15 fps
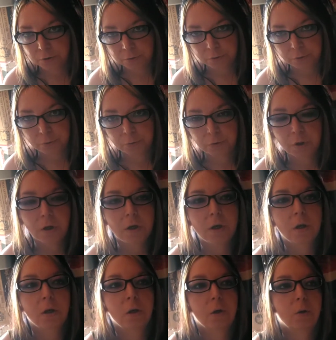crews,
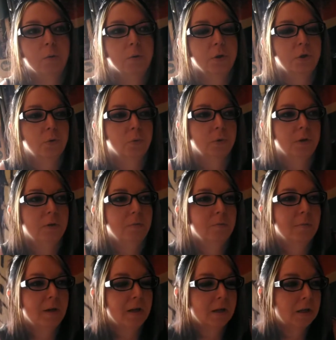which would
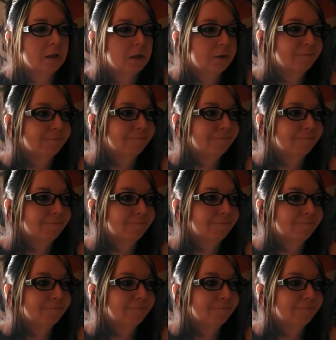make